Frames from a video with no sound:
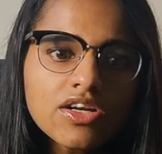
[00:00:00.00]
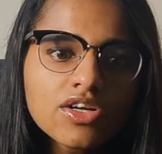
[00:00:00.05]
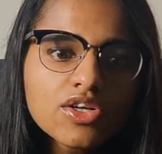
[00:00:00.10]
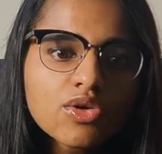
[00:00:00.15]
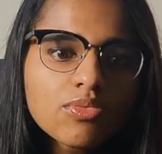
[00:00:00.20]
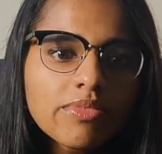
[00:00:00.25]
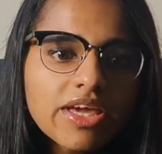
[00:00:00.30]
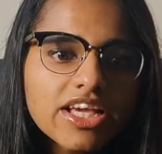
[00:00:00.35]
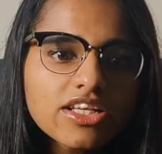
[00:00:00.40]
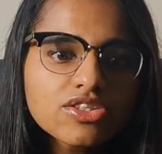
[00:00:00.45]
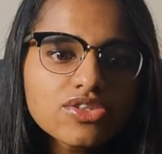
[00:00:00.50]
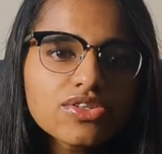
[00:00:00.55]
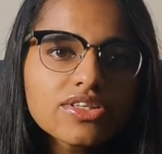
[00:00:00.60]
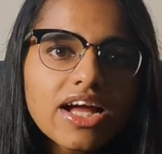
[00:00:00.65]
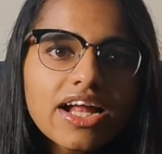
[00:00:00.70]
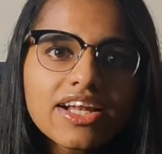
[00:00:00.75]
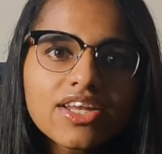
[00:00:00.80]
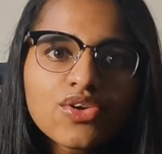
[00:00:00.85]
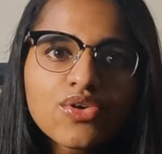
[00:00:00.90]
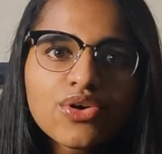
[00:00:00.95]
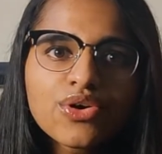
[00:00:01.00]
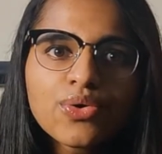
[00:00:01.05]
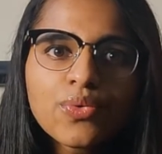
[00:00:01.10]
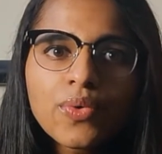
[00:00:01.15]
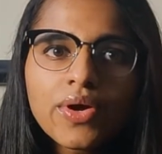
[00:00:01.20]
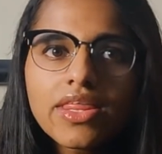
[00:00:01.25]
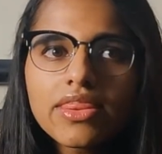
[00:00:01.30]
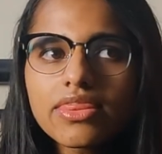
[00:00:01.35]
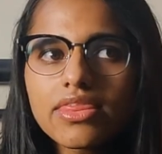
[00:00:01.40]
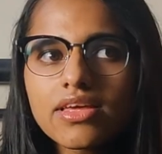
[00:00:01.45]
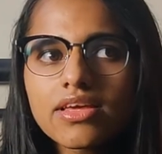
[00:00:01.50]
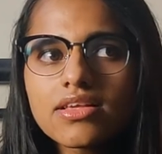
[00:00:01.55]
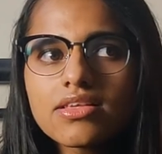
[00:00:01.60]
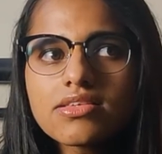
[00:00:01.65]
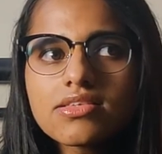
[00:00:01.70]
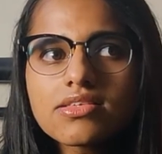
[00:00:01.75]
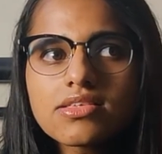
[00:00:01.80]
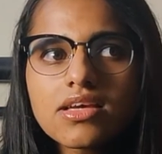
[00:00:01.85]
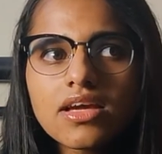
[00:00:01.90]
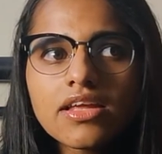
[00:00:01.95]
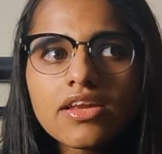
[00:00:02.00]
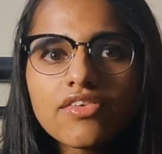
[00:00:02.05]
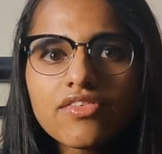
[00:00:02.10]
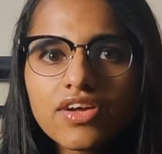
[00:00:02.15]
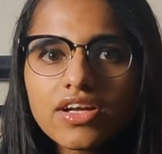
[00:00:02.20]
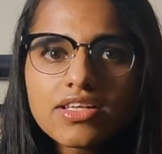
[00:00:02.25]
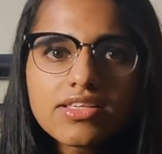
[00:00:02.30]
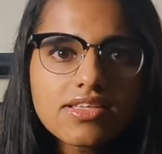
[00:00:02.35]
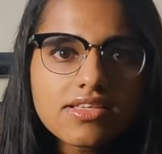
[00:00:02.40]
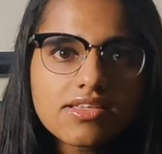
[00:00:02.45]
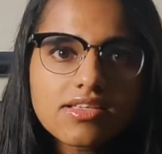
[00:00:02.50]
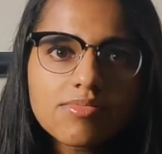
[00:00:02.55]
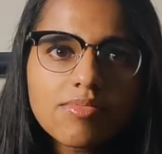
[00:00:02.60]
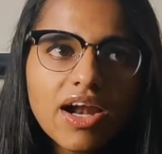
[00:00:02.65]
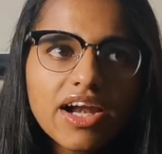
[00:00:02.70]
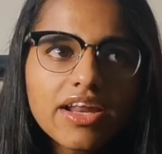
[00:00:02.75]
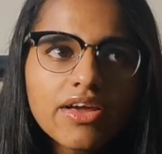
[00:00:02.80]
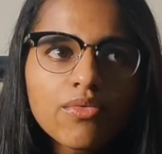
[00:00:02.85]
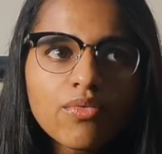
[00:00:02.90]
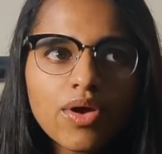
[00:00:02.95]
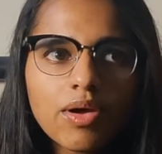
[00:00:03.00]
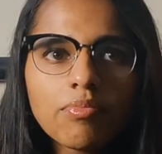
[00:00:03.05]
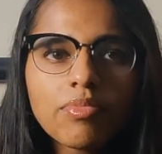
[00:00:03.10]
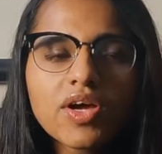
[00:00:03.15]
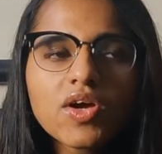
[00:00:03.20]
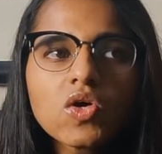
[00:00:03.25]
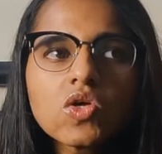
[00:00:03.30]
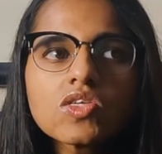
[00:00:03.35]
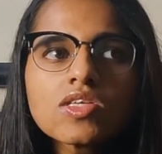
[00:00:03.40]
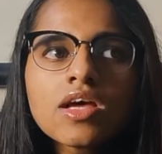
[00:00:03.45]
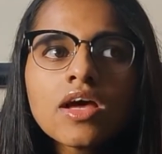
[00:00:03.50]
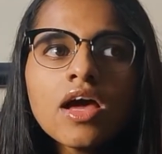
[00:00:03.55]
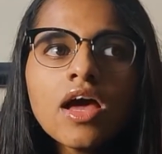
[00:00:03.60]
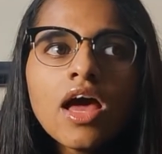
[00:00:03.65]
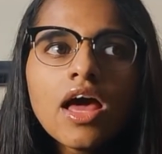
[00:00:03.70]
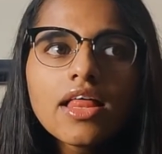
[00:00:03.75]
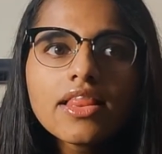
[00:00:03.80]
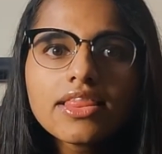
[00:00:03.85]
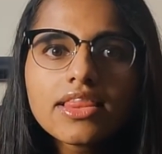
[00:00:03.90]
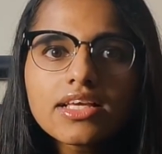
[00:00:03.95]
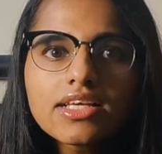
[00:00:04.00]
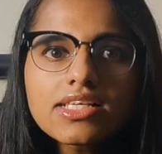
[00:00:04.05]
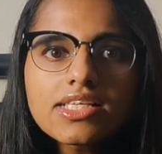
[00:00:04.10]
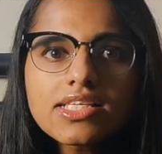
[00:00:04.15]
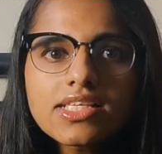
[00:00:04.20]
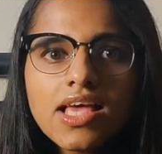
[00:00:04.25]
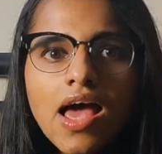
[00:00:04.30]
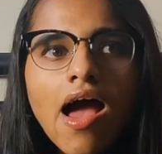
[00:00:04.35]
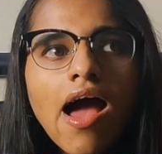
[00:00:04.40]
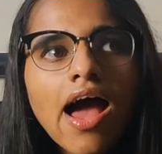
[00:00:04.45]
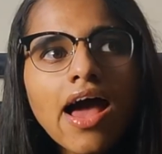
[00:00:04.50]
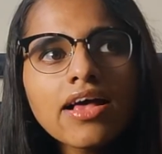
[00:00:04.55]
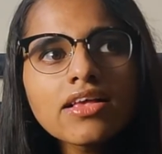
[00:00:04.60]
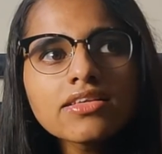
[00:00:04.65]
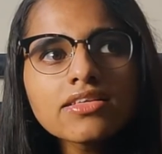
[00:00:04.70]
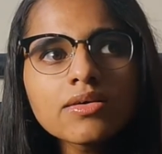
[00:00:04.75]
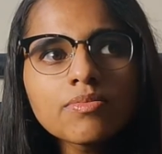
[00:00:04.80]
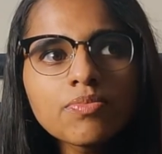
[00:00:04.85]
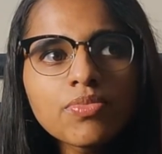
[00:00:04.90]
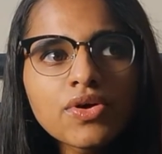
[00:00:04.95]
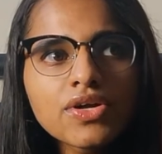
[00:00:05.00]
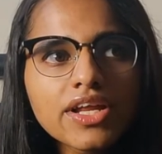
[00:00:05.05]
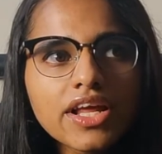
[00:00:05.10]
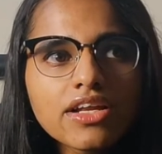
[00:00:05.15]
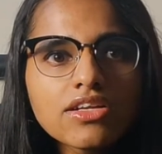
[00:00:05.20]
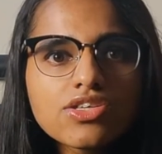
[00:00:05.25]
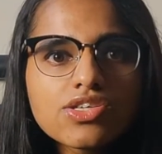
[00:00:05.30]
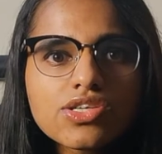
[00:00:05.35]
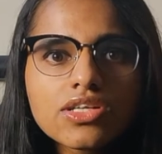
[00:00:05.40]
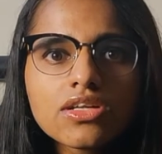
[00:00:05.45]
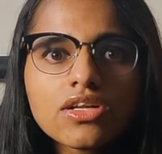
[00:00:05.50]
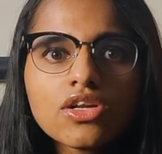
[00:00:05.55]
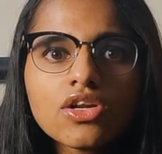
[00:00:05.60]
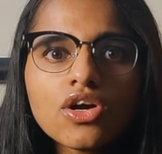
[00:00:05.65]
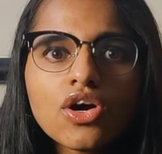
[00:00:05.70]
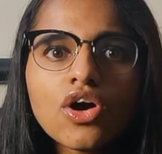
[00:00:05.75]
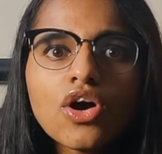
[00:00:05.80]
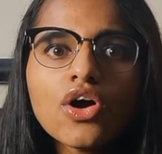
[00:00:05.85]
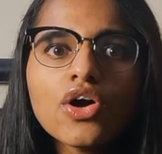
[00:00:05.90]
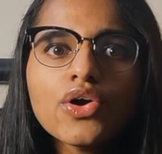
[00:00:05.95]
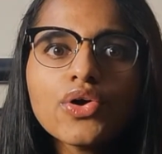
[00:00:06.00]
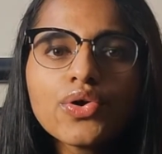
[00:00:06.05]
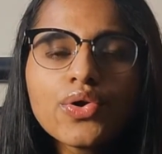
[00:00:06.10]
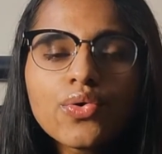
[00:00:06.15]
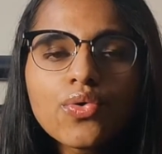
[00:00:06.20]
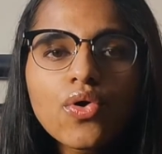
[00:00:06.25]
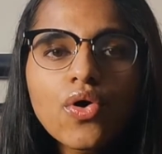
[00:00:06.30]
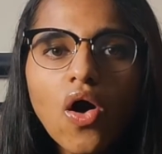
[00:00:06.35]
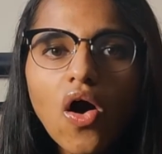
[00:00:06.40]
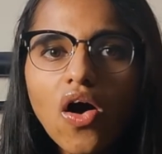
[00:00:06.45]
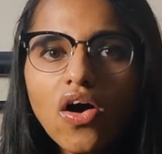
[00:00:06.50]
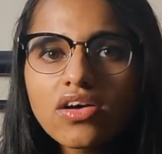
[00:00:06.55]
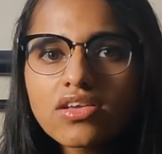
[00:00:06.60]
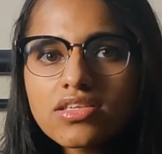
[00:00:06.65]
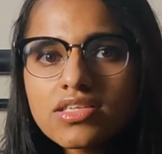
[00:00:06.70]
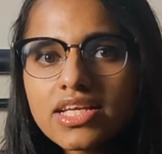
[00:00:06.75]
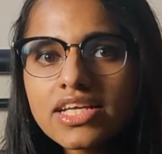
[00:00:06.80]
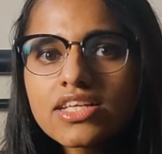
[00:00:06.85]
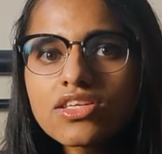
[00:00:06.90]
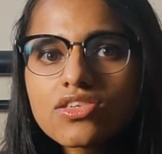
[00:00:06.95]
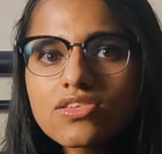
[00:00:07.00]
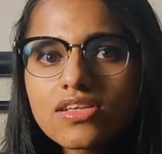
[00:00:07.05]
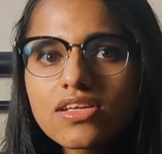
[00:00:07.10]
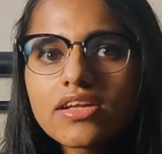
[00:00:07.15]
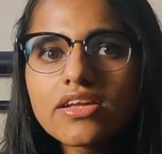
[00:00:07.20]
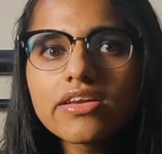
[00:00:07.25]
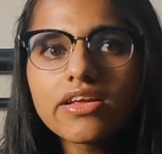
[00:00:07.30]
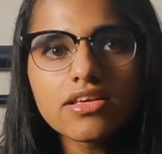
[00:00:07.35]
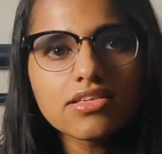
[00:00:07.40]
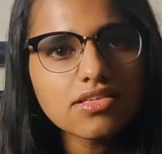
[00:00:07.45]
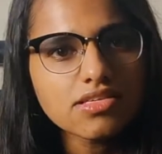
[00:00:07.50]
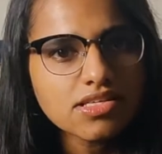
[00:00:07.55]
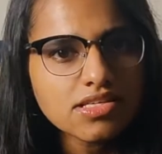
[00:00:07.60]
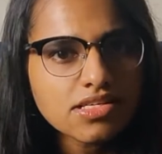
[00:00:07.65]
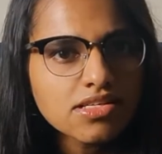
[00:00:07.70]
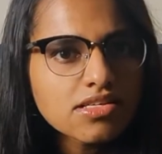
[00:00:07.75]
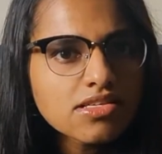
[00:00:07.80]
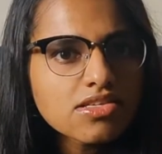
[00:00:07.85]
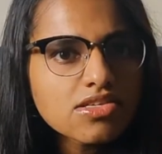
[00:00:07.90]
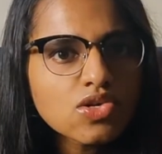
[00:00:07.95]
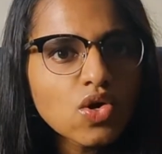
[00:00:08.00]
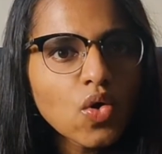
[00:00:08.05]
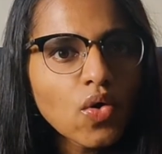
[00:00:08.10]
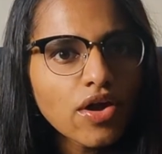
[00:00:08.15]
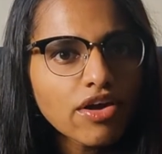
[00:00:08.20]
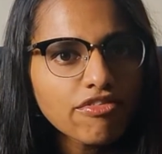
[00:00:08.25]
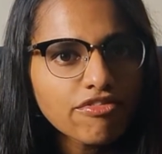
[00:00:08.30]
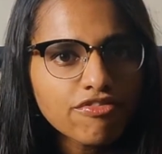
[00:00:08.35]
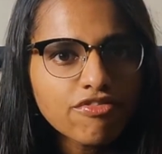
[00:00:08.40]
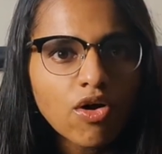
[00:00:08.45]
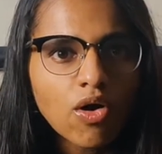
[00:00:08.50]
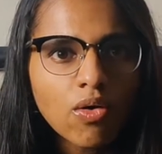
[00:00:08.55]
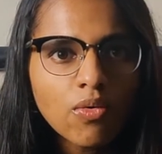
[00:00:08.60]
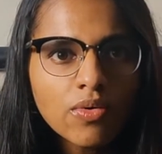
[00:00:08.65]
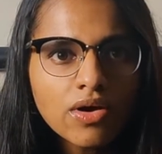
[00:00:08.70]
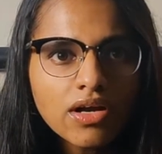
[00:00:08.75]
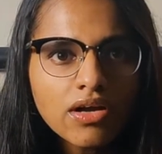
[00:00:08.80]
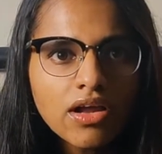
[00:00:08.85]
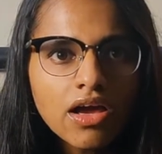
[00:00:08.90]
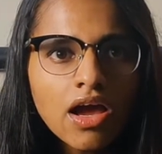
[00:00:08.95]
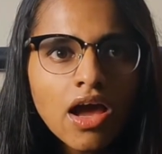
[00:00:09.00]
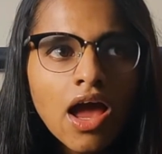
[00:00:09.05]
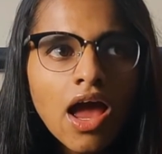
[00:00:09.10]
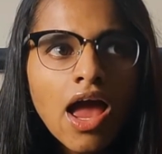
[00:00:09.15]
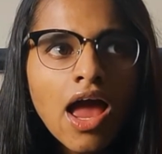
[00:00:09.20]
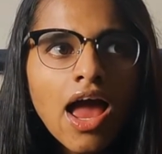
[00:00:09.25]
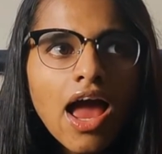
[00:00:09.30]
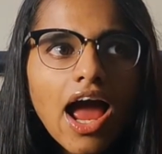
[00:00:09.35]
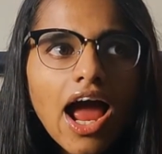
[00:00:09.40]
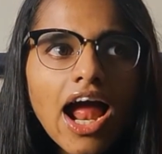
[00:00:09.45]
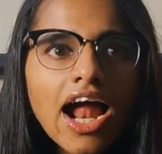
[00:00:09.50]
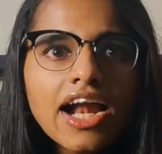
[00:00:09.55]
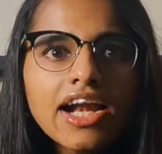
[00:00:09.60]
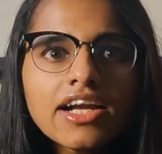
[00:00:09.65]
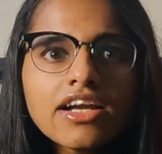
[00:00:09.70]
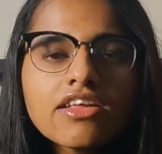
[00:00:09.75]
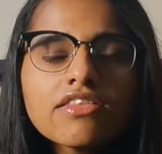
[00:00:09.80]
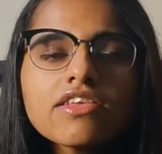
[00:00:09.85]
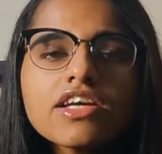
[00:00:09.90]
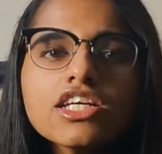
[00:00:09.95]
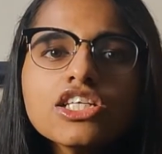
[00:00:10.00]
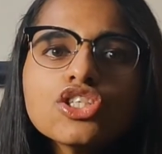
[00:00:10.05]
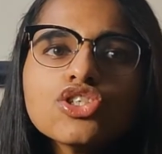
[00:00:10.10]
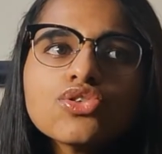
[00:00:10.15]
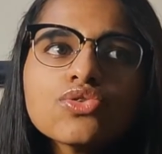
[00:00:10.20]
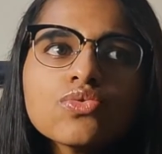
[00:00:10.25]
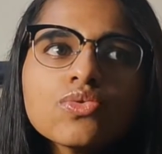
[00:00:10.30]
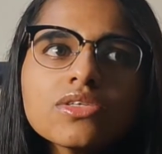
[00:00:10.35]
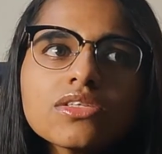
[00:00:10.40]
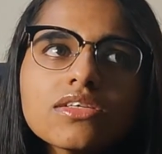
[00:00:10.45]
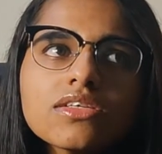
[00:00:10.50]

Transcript: to make sure that you're doing things in a very systematic way, because this has a potential to cause insulin resistance going forward. And the issue with